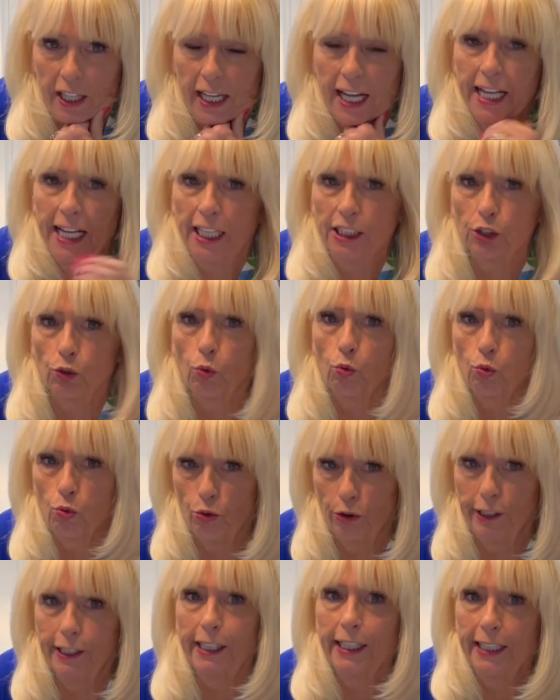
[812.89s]
It gets
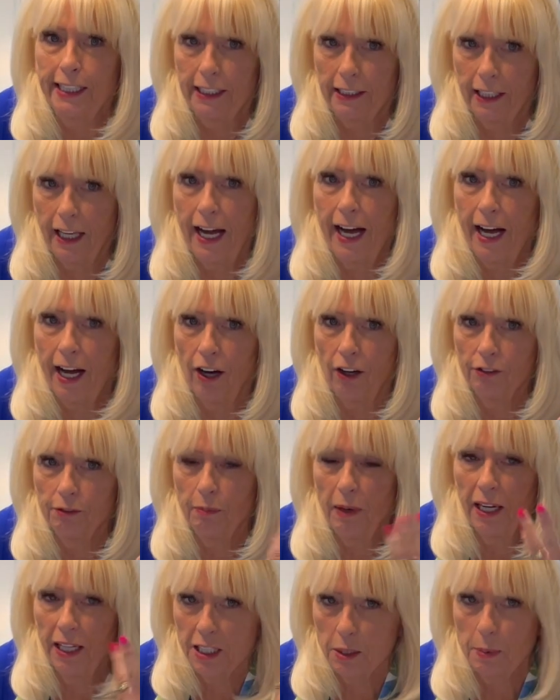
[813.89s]
really loud.
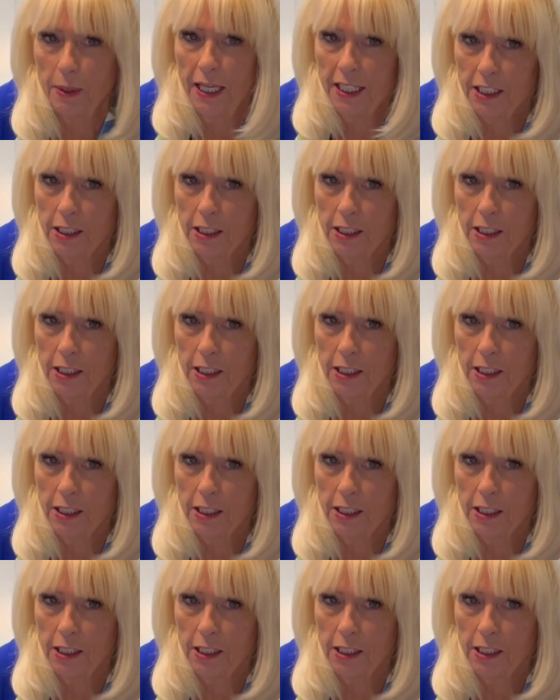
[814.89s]
My husband has